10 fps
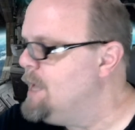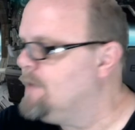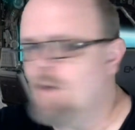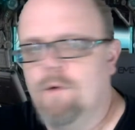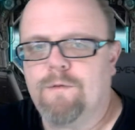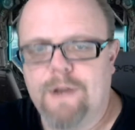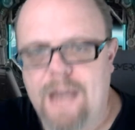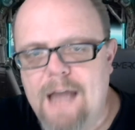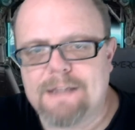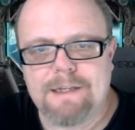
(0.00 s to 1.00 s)
Don't
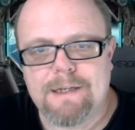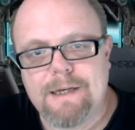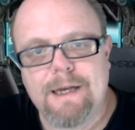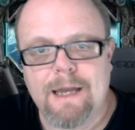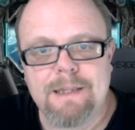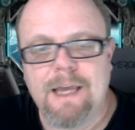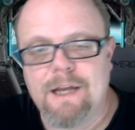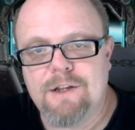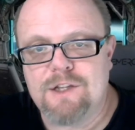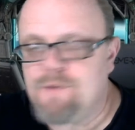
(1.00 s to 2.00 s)
forget, at the
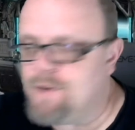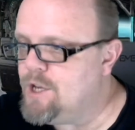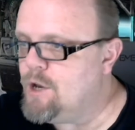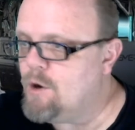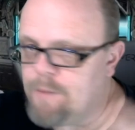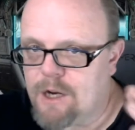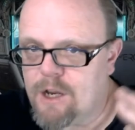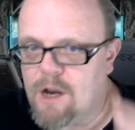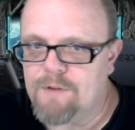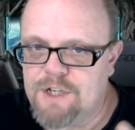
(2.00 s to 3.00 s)
end of this video, I'm going to
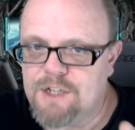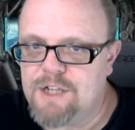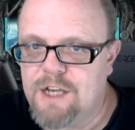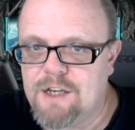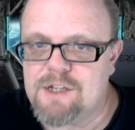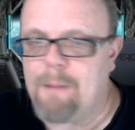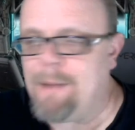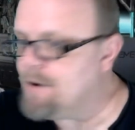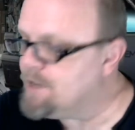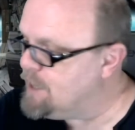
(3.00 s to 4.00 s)
cover details
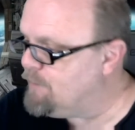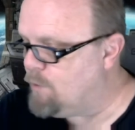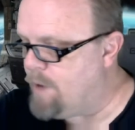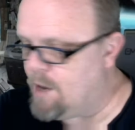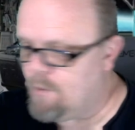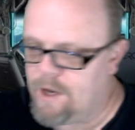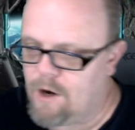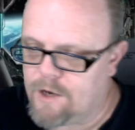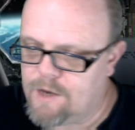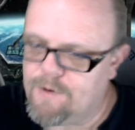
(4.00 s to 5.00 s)
about a giveaway. We
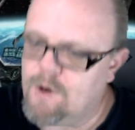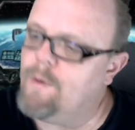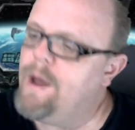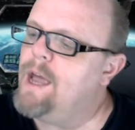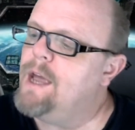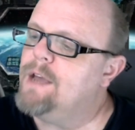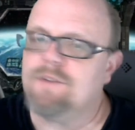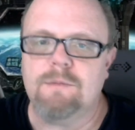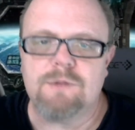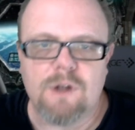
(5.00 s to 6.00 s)
are giving away
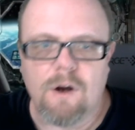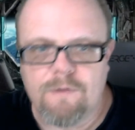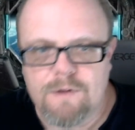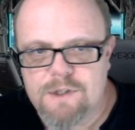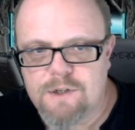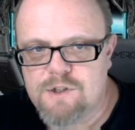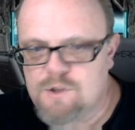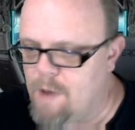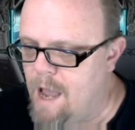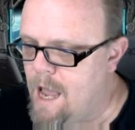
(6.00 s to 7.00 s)
some Star Frontiers
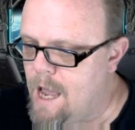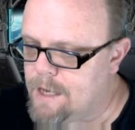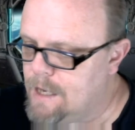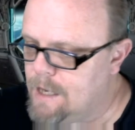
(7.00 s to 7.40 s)
swag.